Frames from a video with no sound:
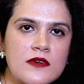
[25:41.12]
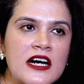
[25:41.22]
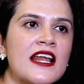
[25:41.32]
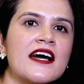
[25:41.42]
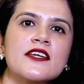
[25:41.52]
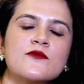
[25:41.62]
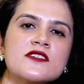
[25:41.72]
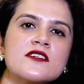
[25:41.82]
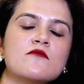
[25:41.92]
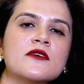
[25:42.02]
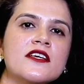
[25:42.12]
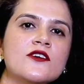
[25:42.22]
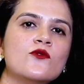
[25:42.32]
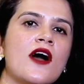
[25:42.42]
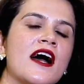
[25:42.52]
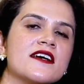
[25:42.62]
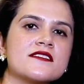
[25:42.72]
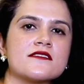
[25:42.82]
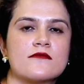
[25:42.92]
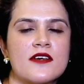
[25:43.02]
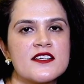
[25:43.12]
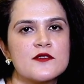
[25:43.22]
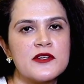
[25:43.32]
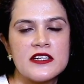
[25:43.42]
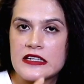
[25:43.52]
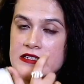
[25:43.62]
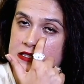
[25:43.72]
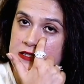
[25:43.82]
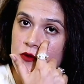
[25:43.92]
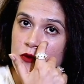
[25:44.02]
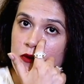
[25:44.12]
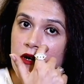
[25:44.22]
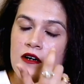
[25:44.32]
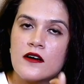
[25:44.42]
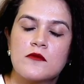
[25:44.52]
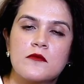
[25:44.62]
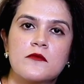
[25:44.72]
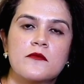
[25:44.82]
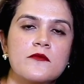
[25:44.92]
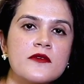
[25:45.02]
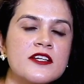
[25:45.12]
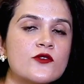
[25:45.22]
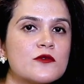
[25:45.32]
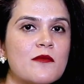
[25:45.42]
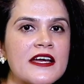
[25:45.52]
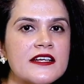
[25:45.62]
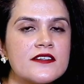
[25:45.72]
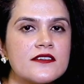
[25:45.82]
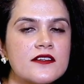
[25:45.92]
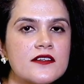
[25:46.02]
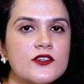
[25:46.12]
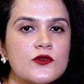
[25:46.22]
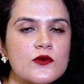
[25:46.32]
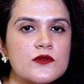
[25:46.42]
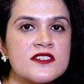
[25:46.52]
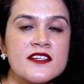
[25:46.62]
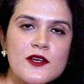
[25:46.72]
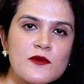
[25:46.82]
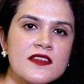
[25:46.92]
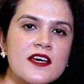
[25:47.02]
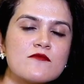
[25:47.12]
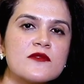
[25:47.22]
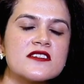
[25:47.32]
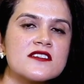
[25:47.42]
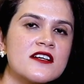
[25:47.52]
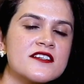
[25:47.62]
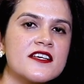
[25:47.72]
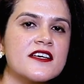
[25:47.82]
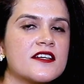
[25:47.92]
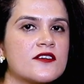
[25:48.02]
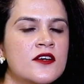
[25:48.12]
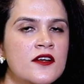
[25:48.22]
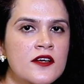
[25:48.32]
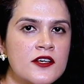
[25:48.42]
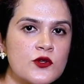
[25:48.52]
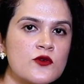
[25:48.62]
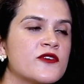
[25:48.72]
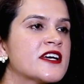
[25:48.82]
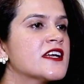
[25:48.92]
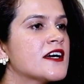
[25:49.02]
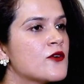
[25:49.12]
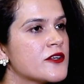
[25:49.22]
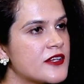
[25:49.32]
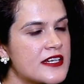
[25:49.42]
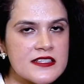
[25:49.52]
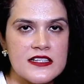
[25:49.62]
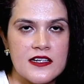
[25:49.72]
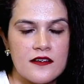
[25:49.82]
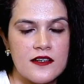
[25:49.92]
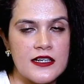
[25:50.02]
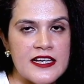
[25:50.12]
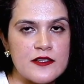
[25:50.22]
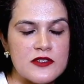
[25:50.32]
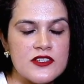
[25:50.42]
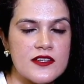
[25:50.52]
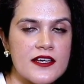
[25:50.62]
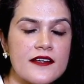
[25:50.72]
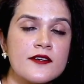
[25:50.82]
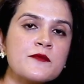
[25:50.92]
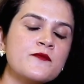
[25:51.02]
align with somebody who has experience, so we don't mind, sitting with them, consulting and, figuring out if there is an alignment there.